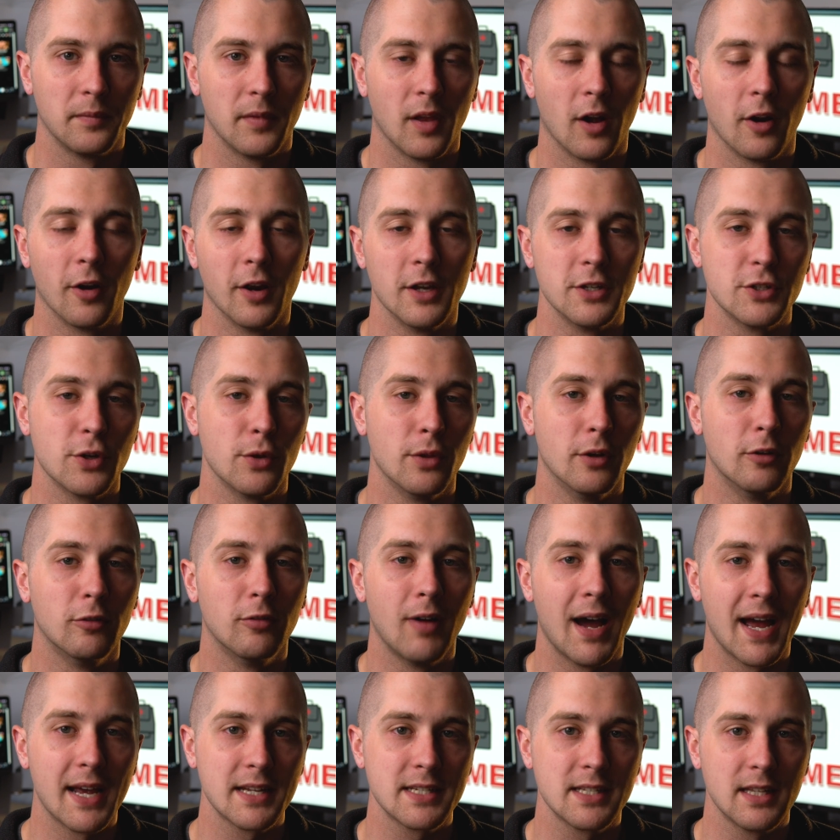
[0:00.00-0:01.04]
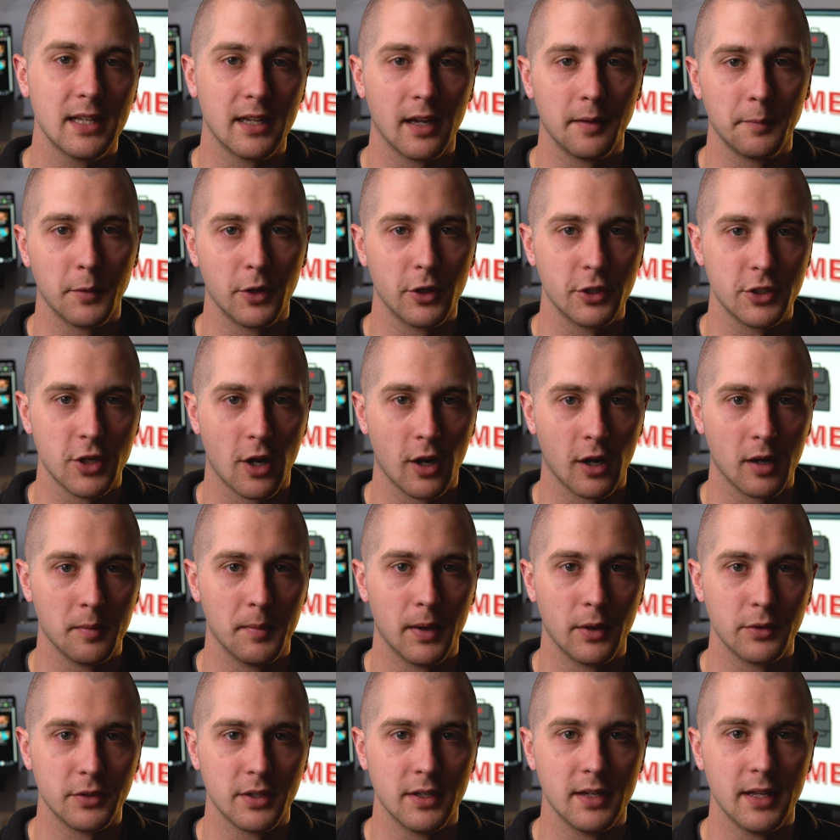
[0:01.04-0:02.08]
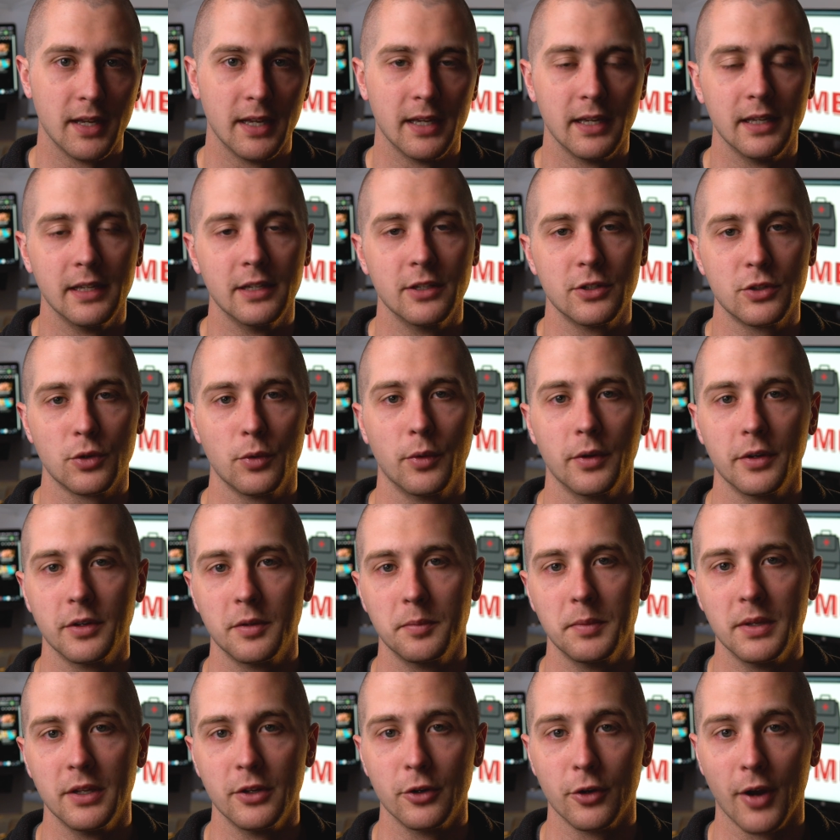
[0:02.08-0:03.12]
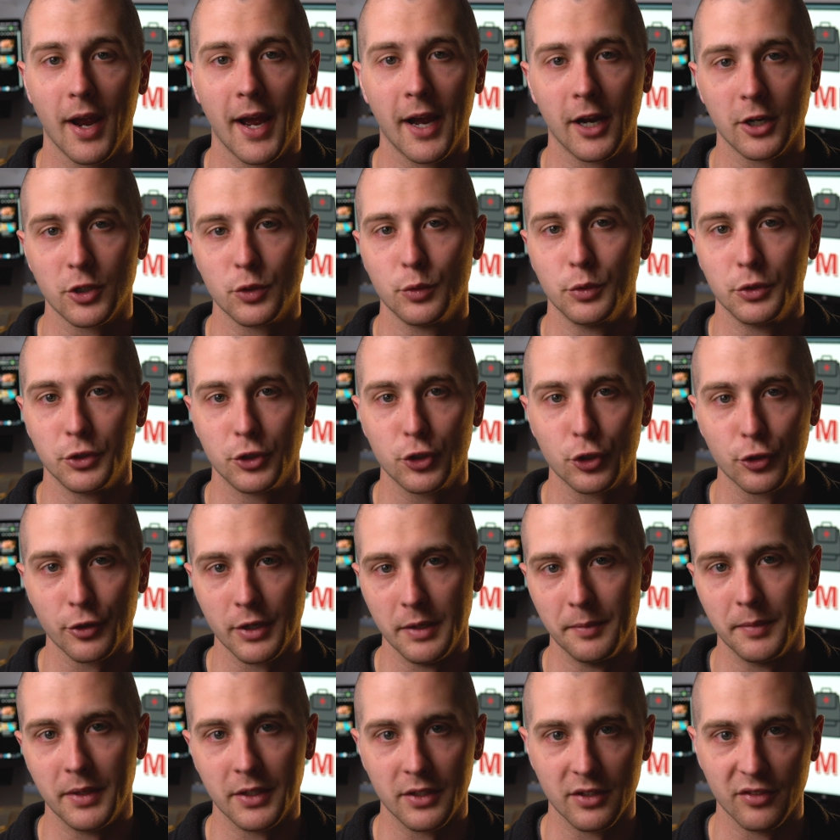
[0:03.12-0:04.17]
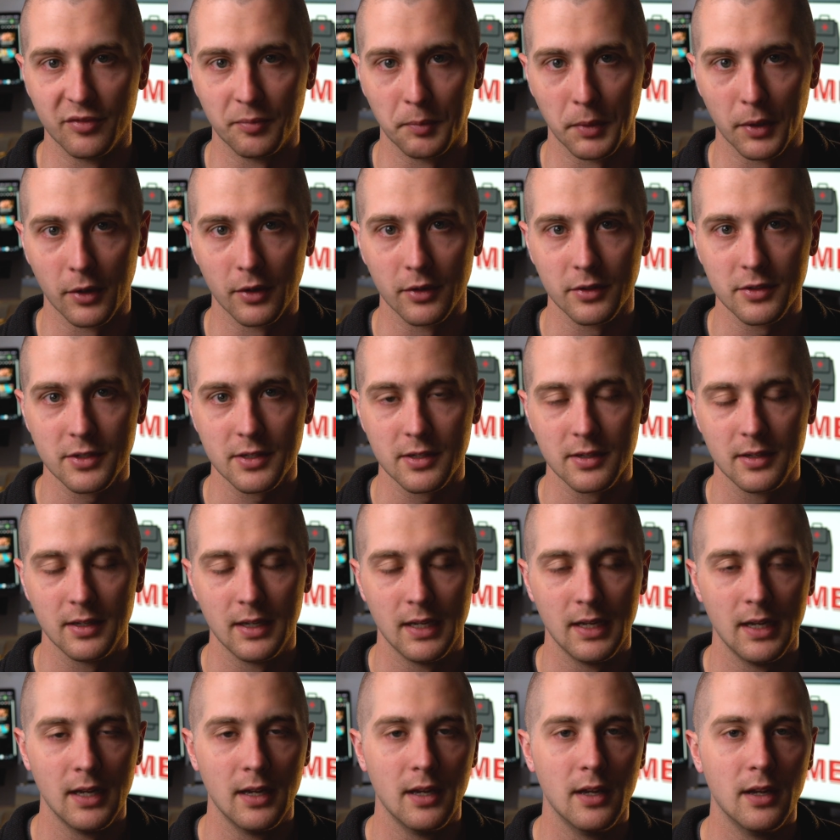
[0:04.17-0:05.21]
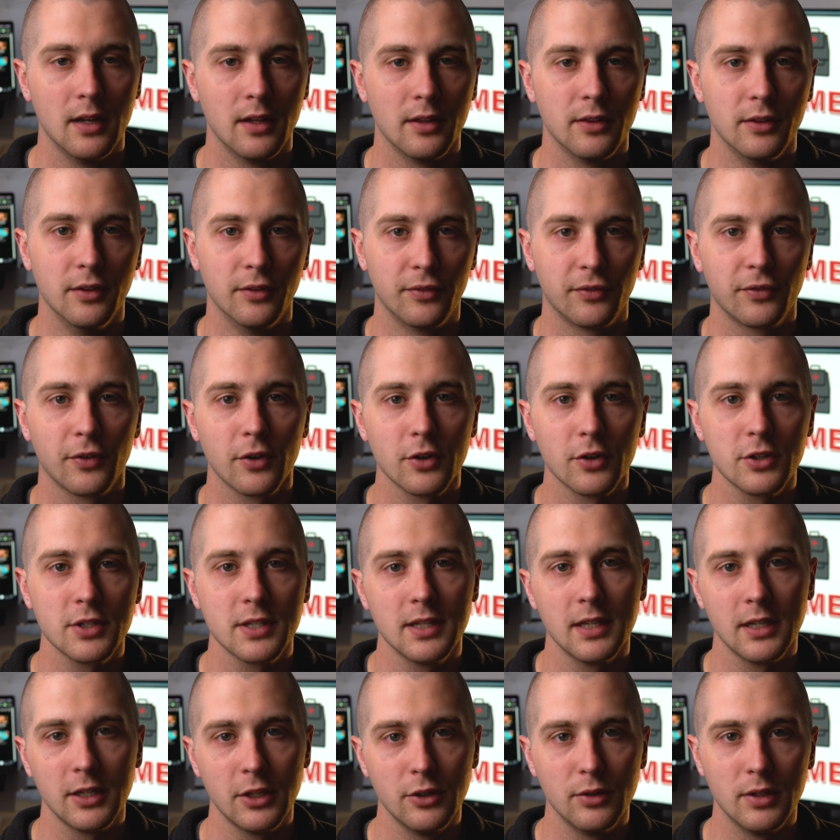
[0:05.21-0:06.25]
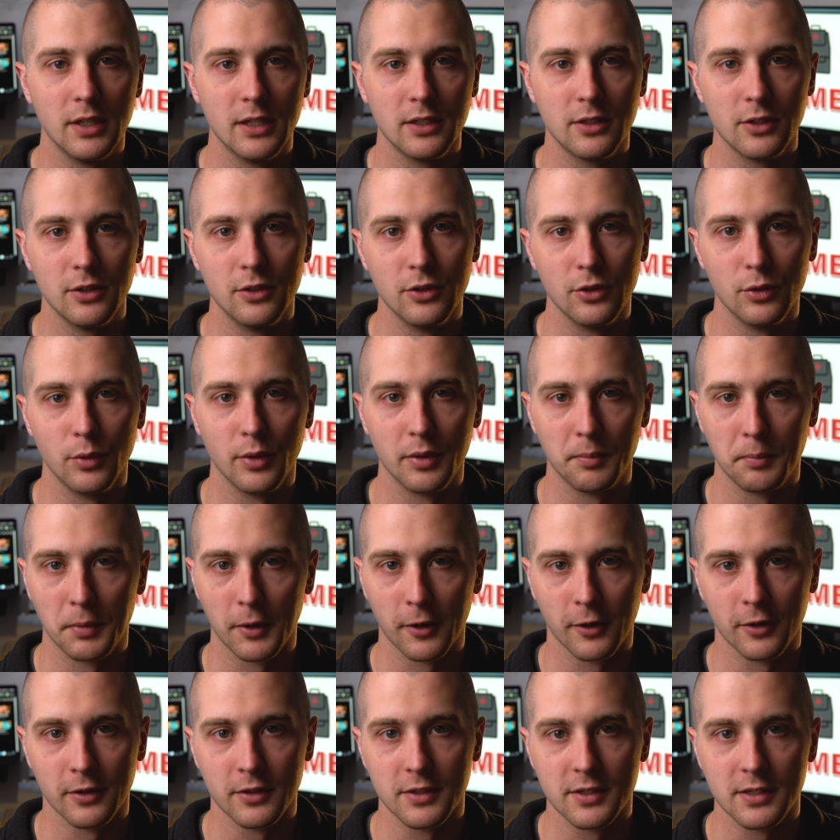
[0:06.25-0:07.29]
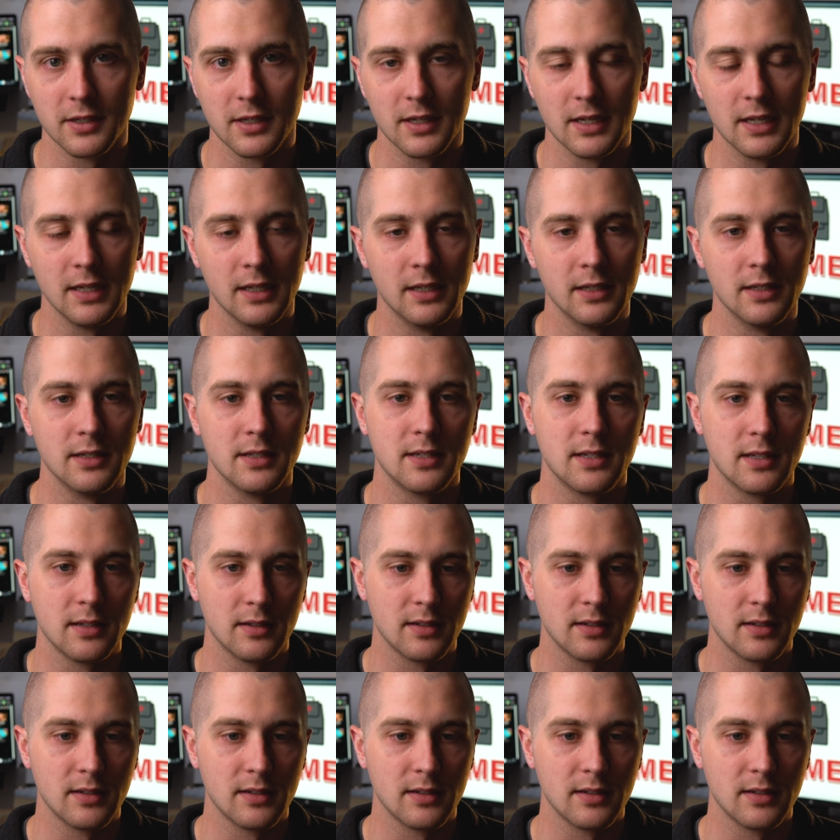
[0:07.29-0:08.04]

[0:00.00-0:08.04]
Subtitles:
All right, so the last thing I'm going to talk about today is going to be your actual treatment of burns. the first thing you need to do with burns is